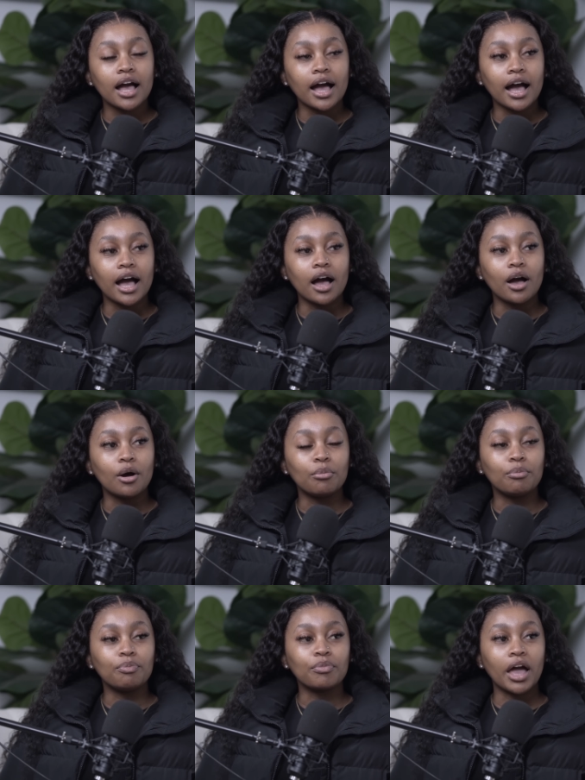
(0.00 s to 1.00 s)

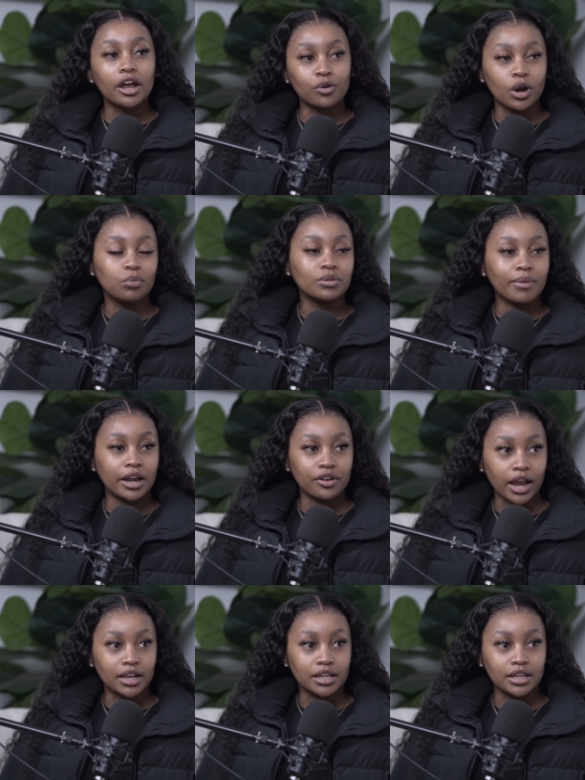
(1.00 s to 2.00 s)
um, I grew up with my
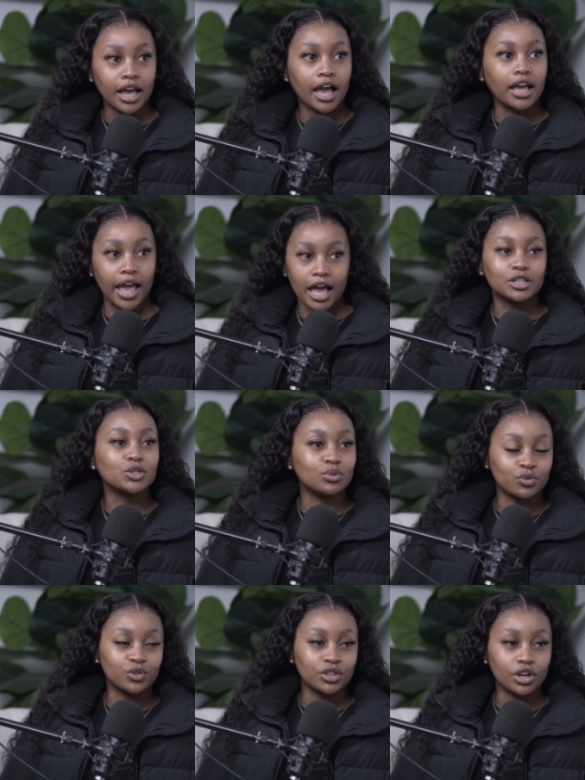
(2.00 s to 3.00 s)
granny, I mm-hmm. had to
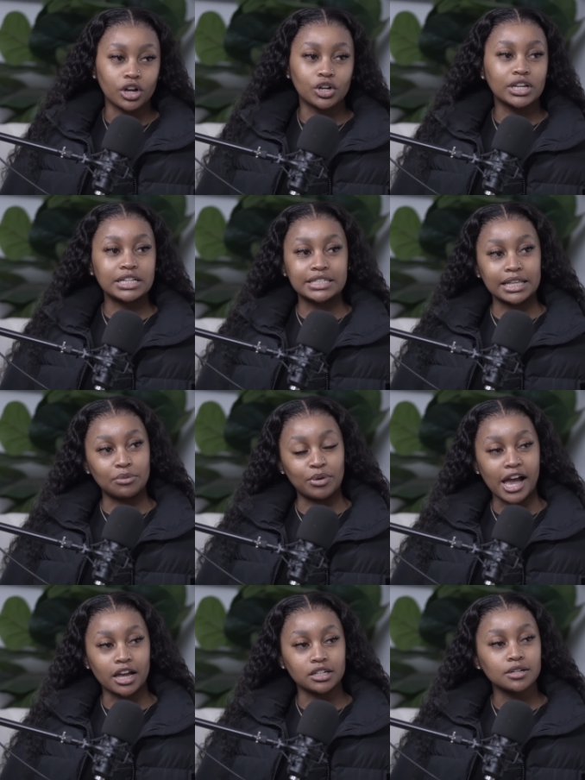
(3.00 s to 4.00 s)
move with her. I couldn't yeah. stay
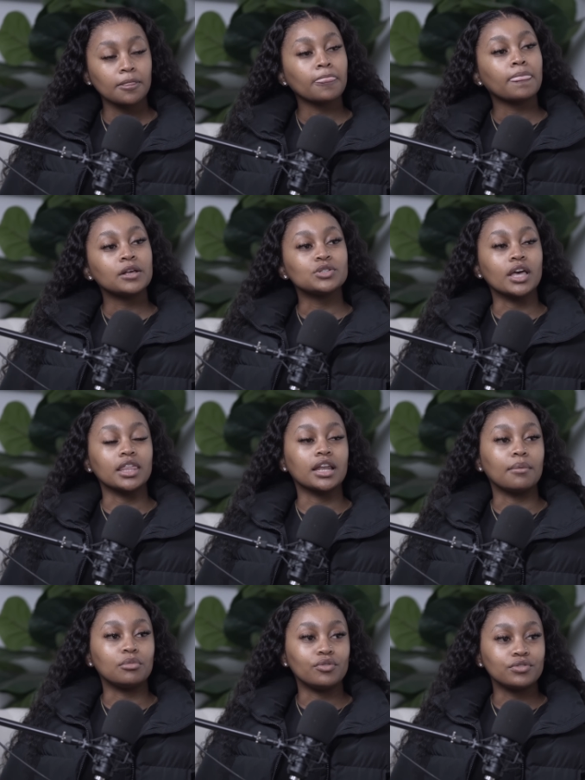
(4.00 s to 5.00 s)
behind. So then
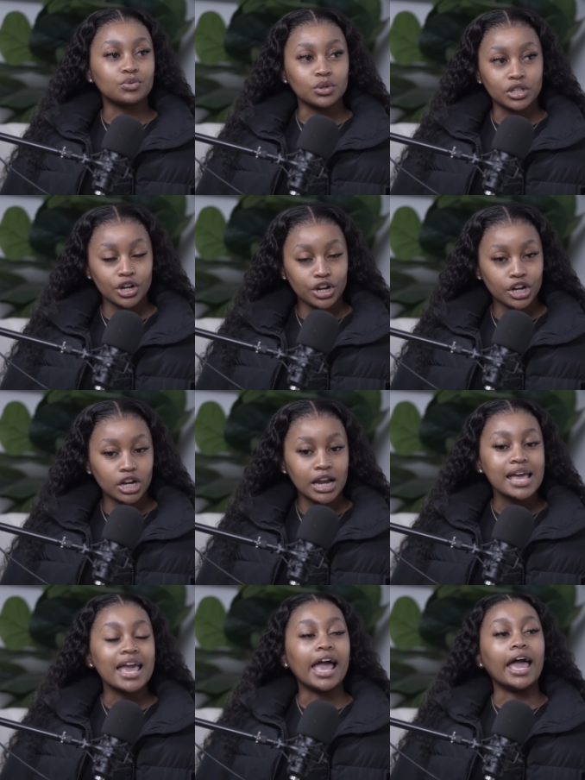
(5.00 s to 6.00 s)
I moved with her
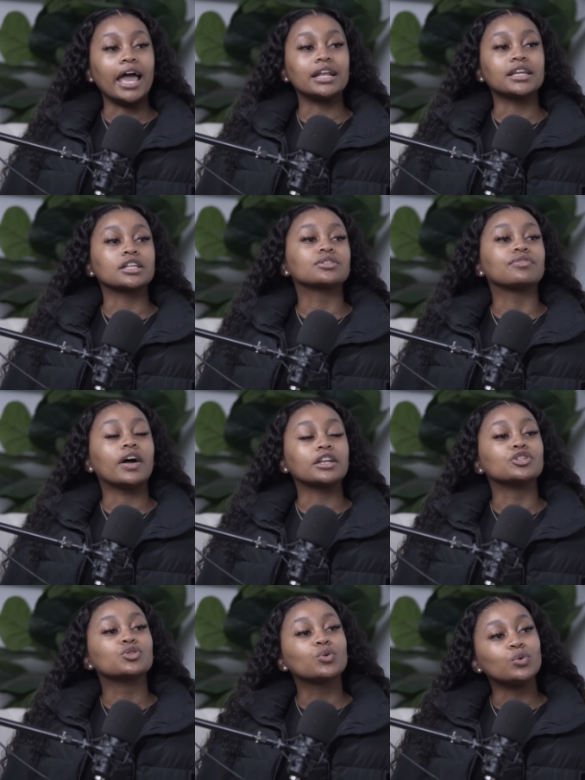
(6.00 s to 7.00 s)
and I had to find
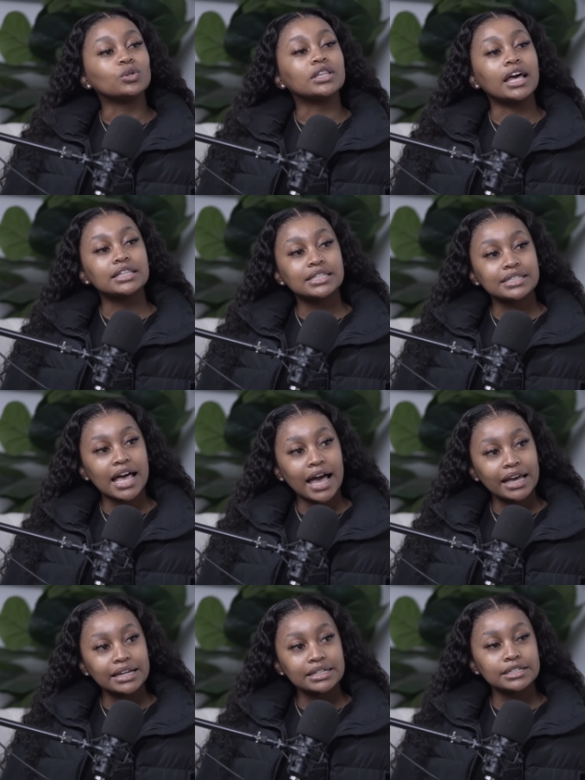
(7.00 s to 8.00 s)
a school that
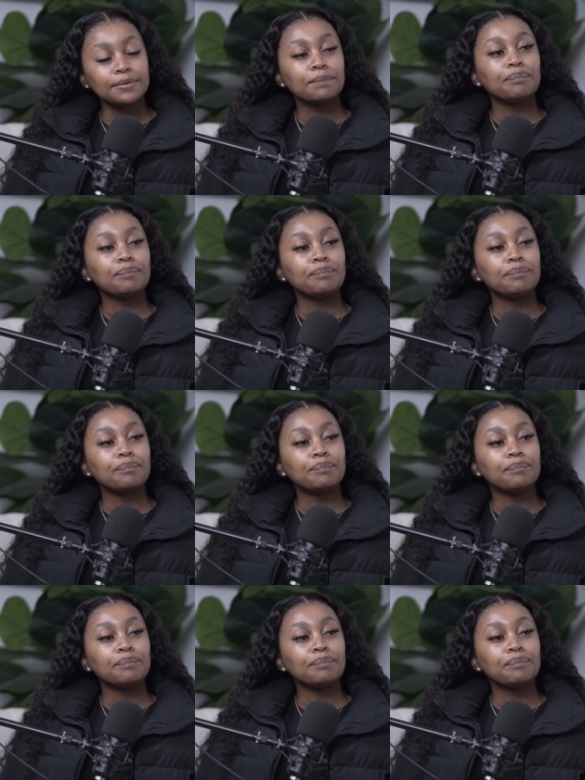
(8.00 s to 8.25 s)
side.